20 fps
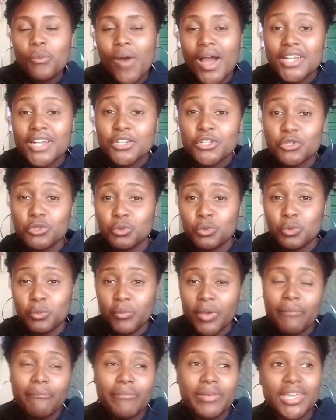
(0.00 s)
want to,
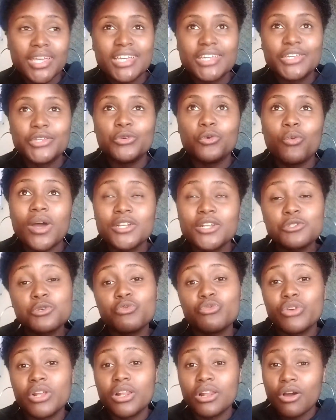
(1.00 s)
maybe you want to
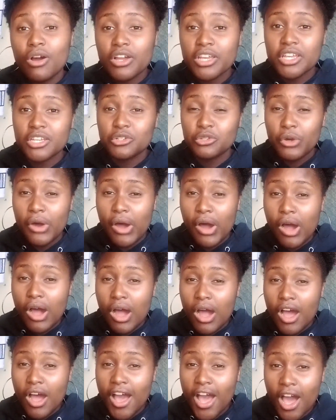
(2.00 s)
vlog in your
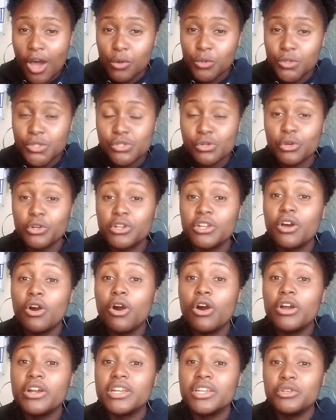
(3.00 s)
house
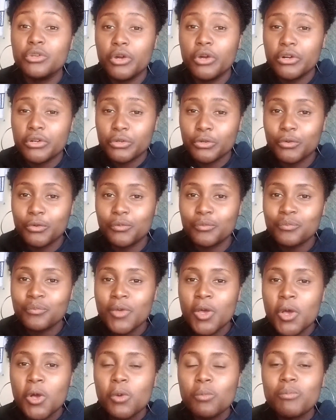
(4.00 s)
or in your room,
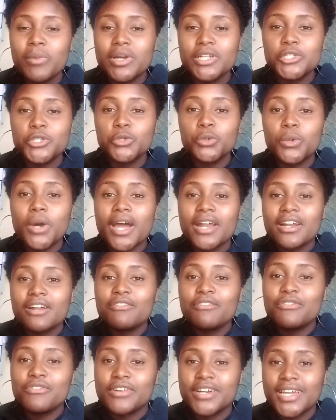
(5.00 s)
but you are
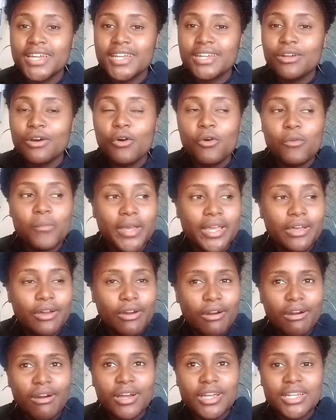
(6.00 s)
afraid, oh my
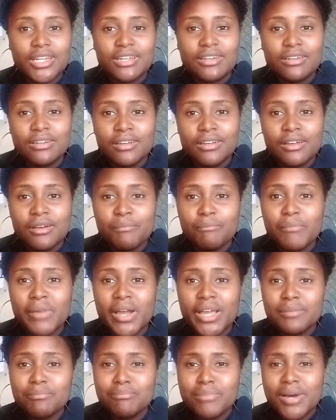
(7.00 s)
god,
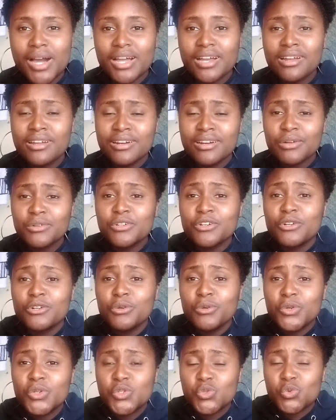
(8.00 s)
my background
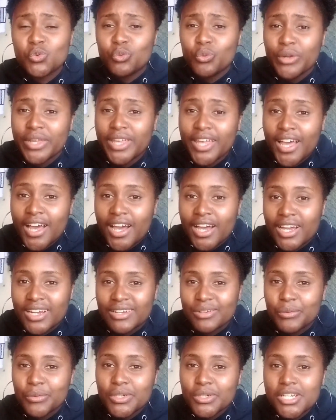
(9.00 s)
looks
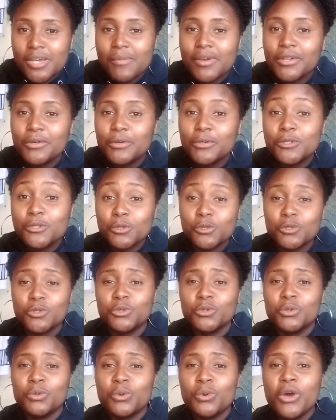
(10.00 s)
weird, what am I going to
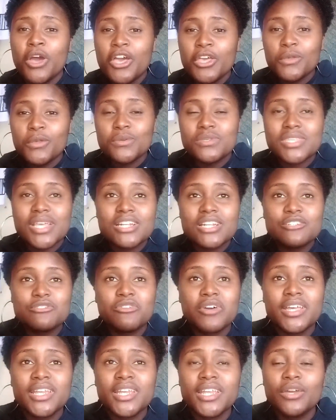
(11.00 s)
do? You start
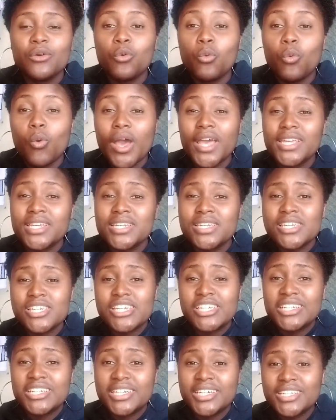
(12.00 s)
finding white
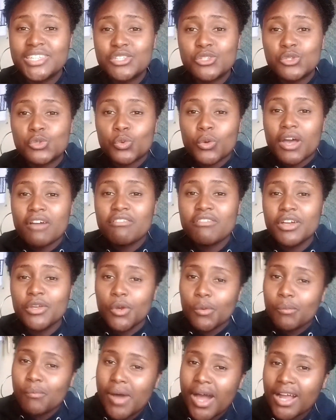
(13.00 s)
sheets to cover
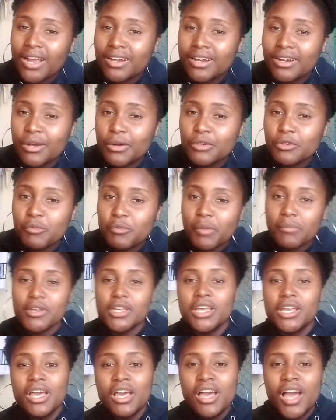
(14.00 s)
your background.
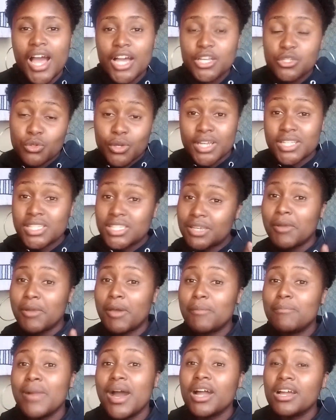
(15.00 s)
Maybe, as you can see
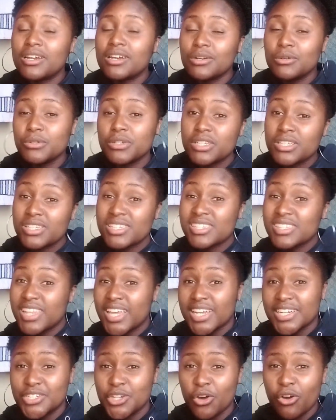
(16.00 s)
my background, it's
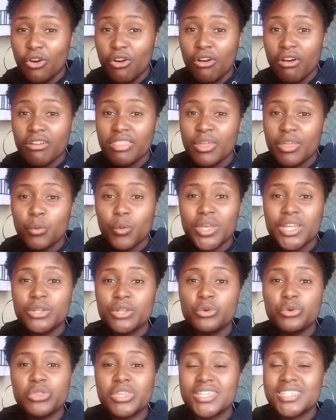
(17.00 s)
the door, the
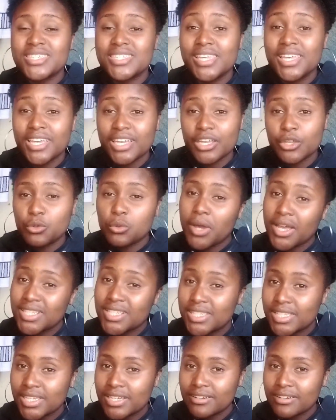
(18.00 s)
window, the sink, you can
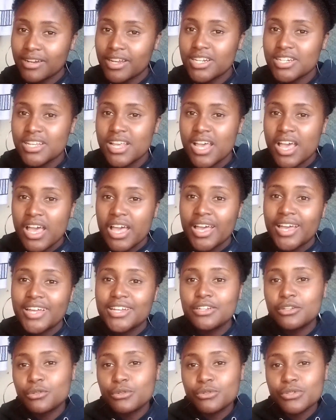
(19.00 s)
see, right?
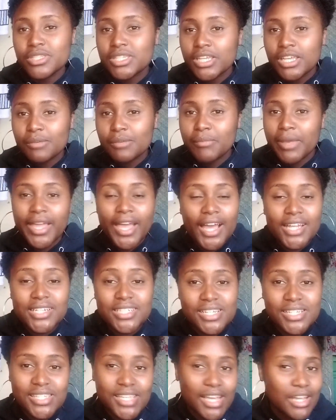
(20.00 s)
And you see my
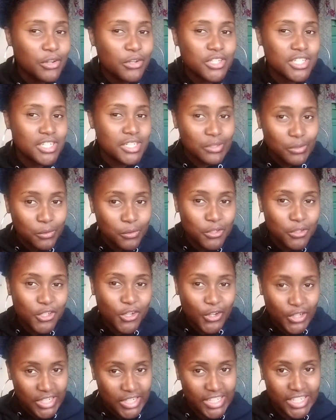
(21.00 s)
curtains are not in good
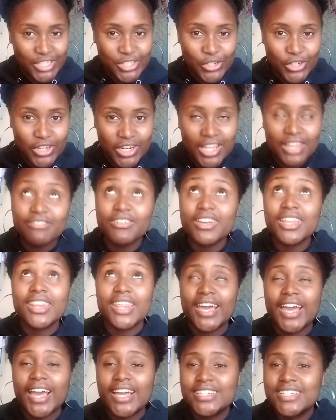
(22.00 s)
condition. Even
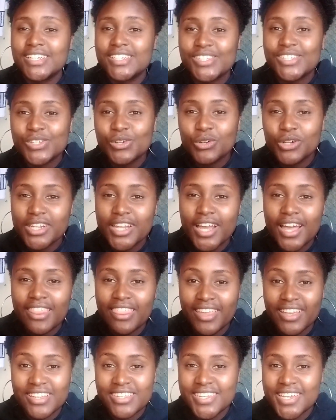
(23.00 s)
the curtains holder,
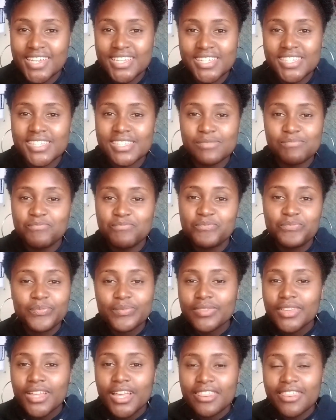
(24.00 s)

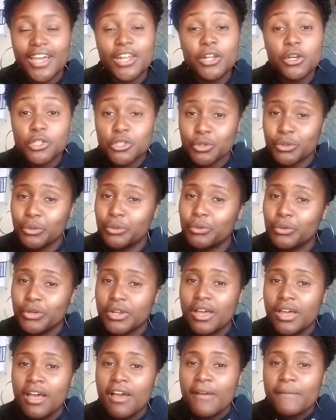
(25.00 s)
they're not
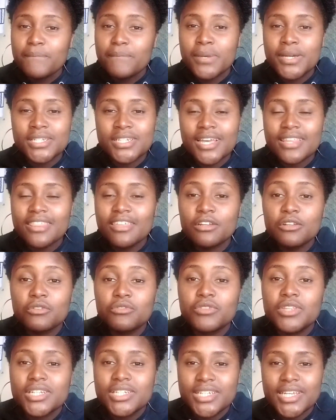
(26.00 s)
good. But at the end
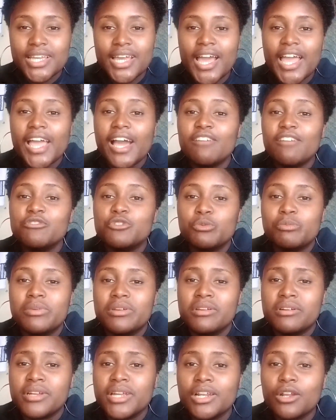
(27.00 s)
of the day, I have to
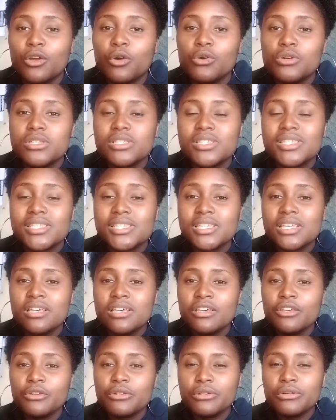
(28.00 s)
be real, because
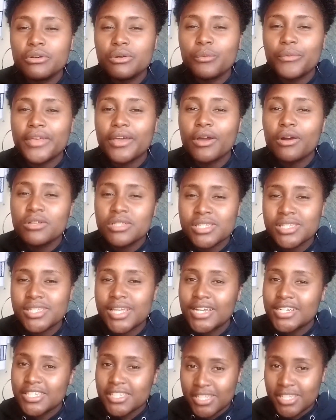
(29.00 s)
you know, we all
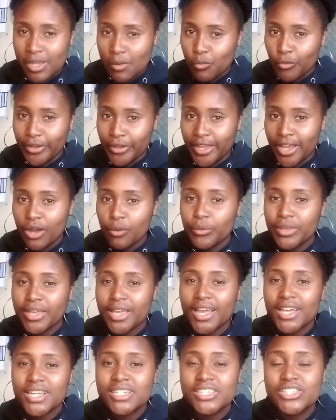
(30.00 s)
start somewhere. We
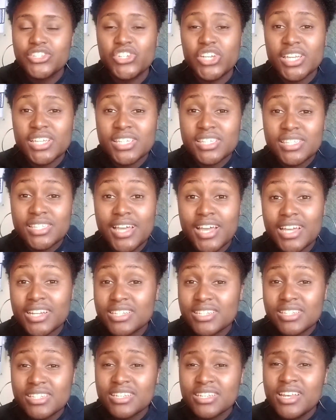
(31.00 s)
can't just start